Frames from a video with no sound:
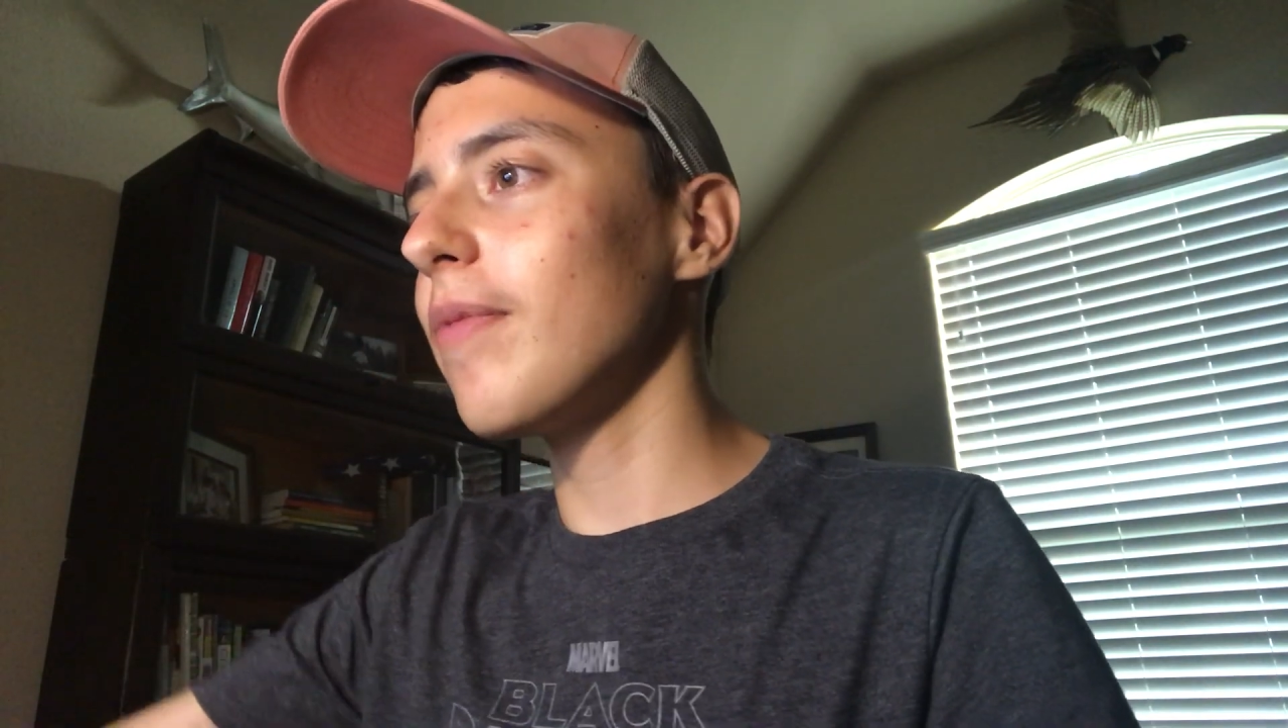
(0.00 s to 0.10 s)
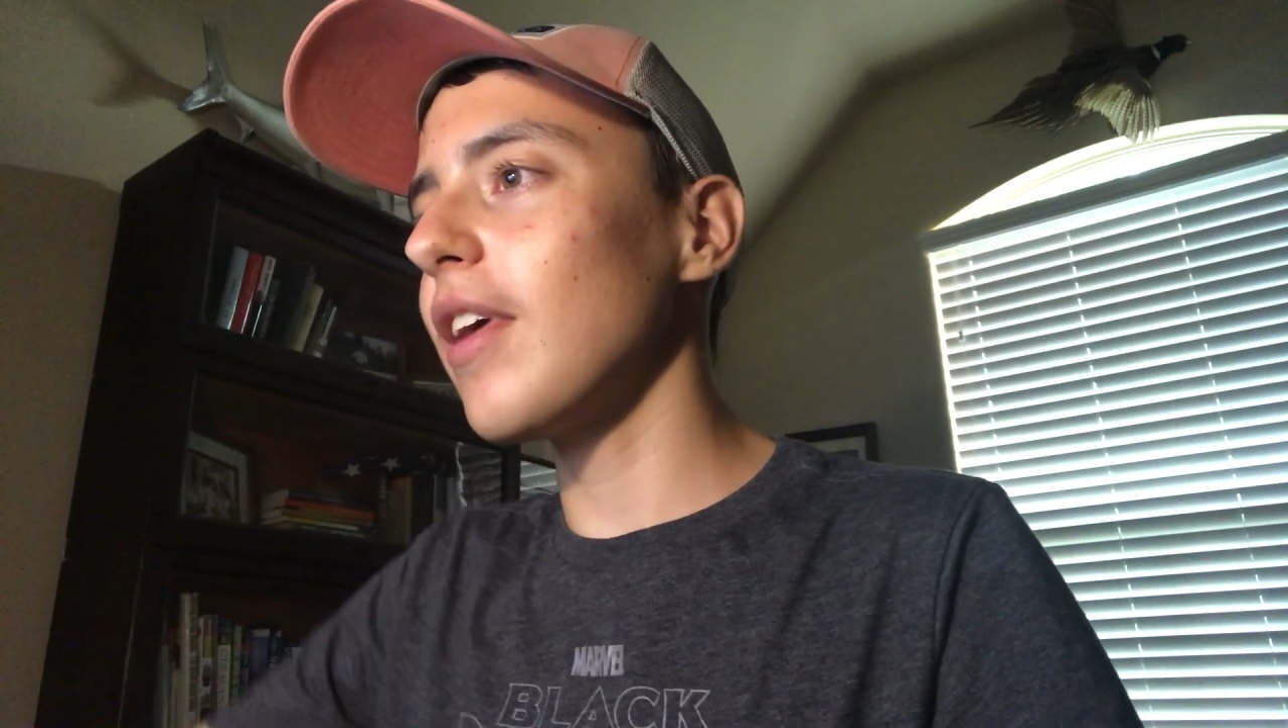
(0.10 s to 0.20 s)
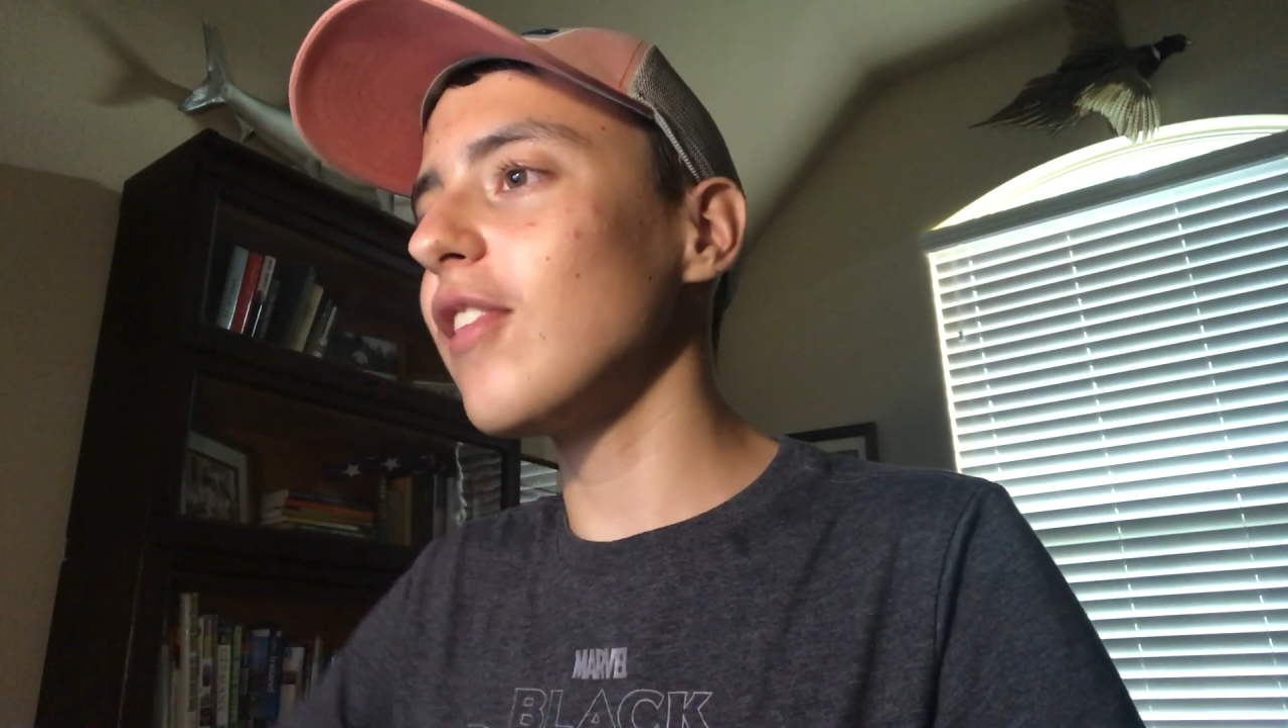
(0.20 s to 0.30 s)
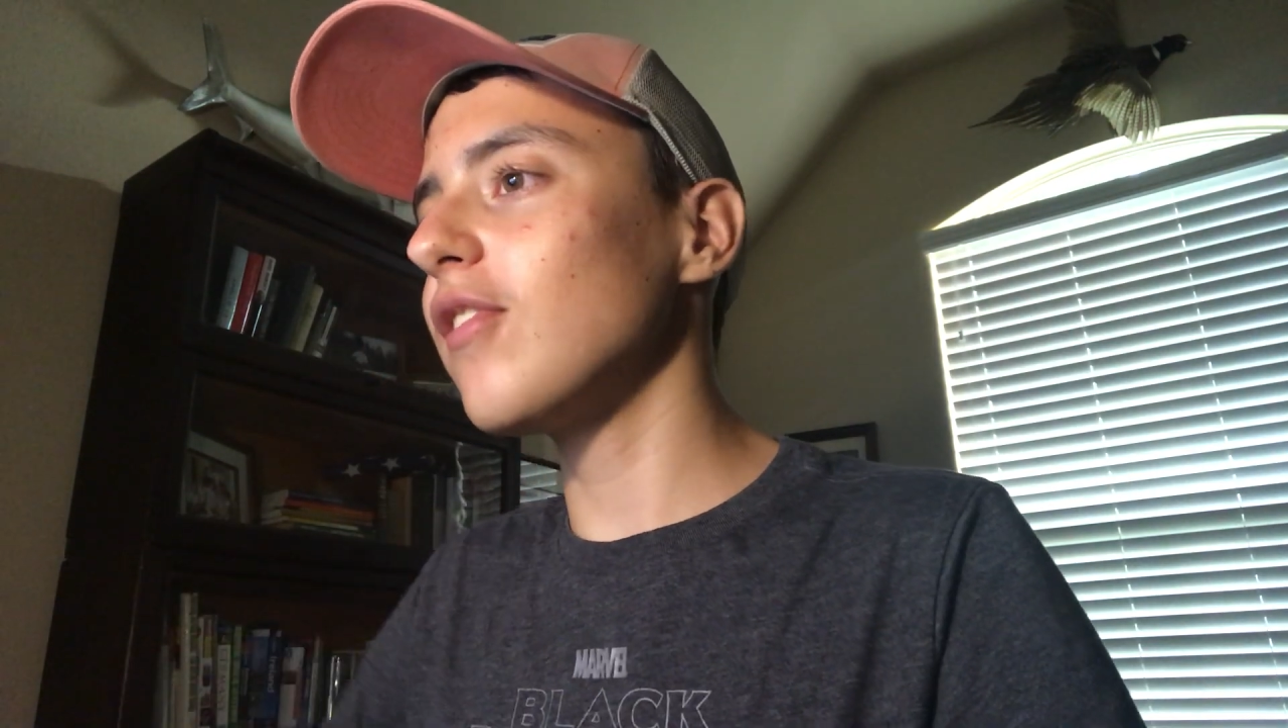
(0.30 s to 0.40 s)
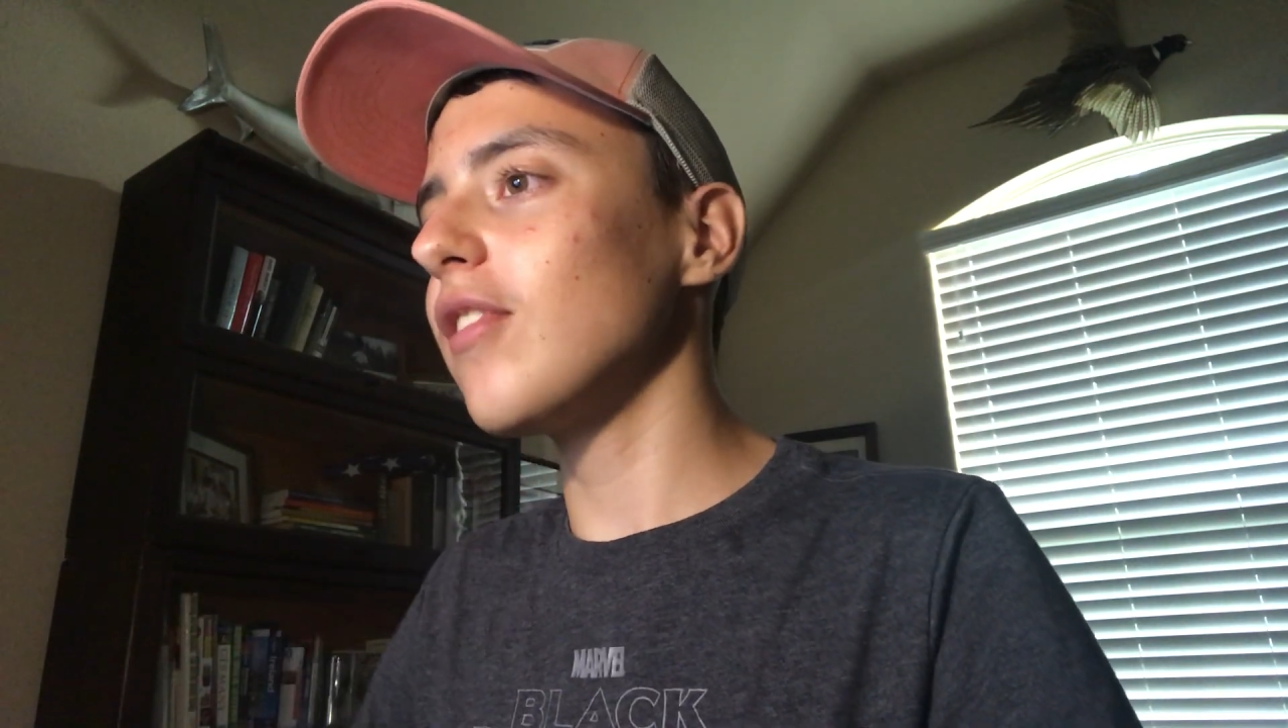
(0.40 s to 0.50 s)

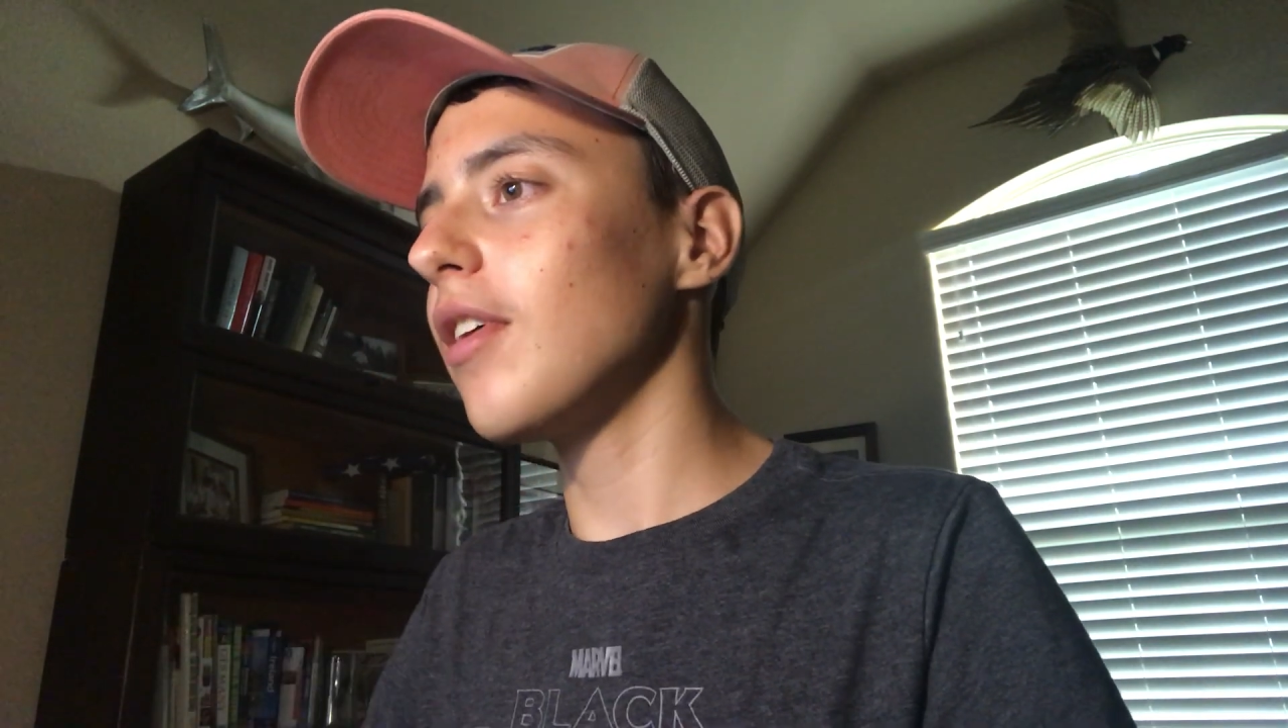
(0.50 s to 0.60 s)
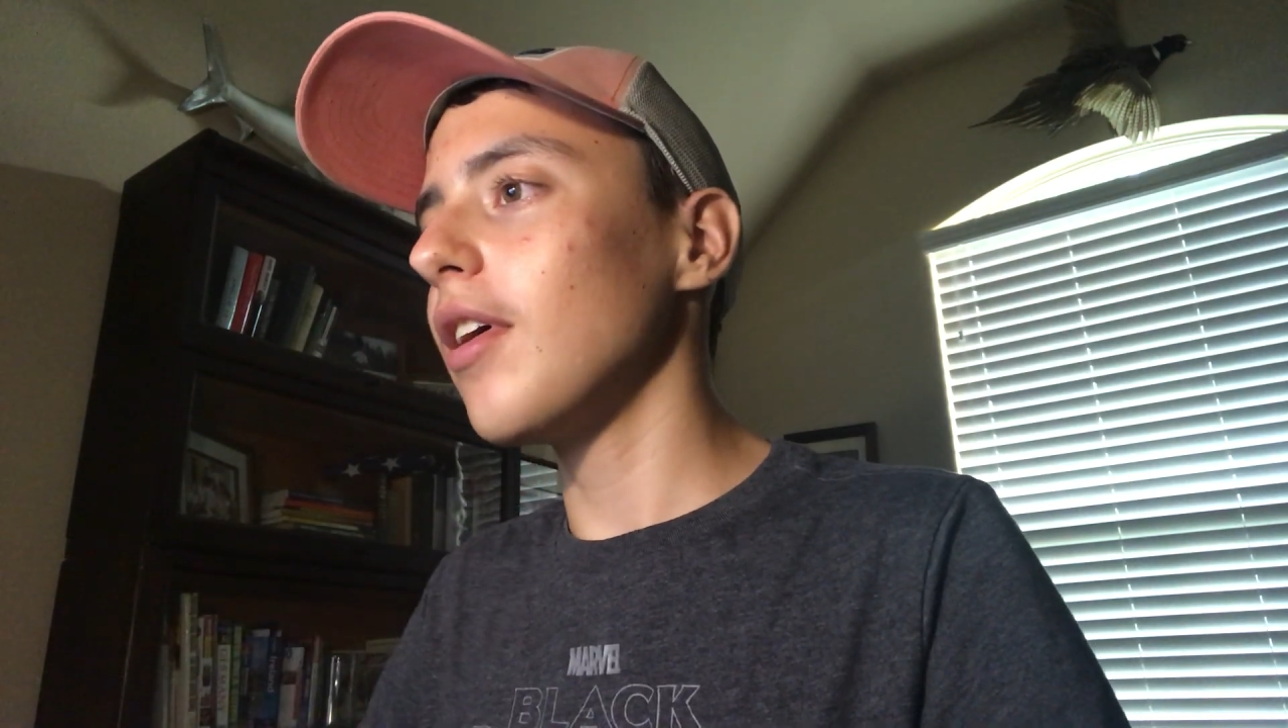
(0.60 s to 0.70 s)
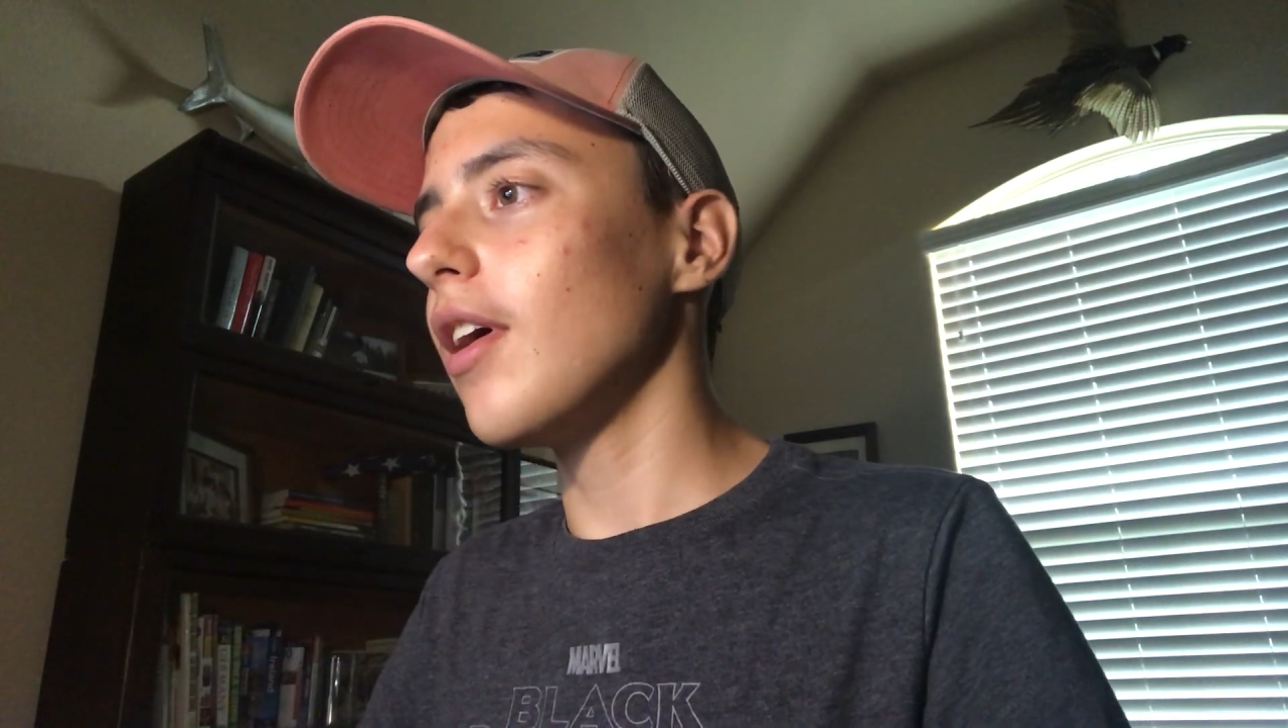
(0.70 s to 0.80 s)
It's